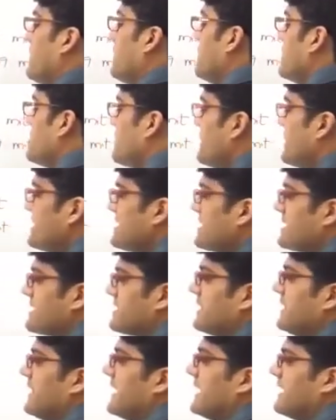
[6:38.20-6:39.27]
Which means this
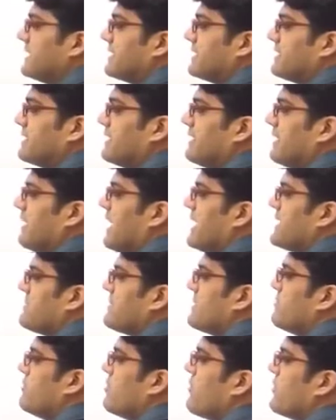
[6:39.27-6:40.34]
lit has
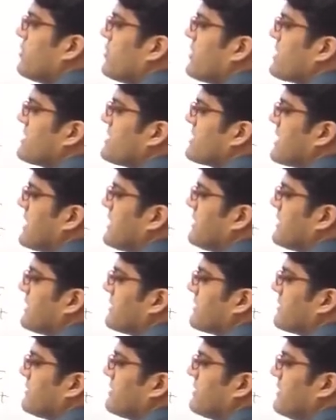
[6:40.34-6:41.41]
been moved towards the center
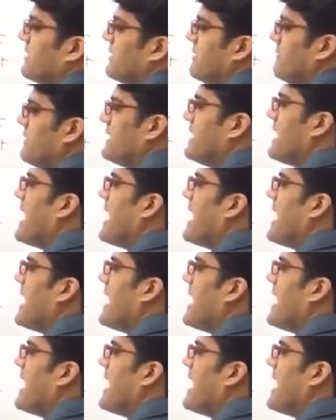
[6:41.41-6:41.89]
with